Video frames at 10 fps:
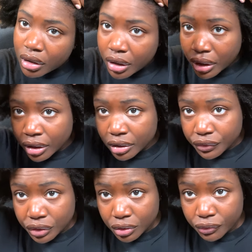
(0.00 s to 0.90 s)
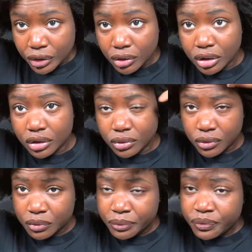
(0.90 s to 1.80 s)
of your
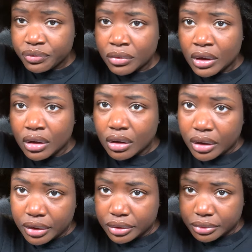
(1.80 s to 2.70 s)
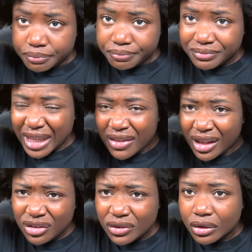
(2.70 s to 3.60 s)
fingernails um, and
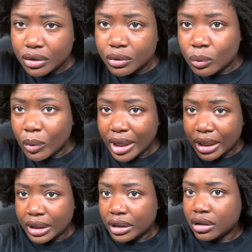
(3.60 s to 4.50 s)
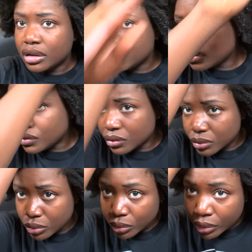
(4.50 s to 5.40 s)
that's just a good way
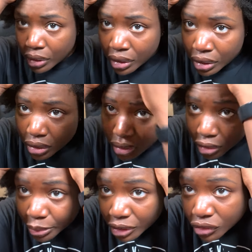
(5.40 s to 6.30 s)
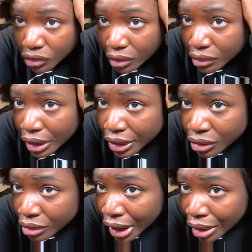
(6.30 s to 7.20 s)
to you know, make sure like you're
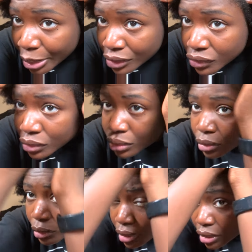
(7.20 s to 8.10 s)
not about to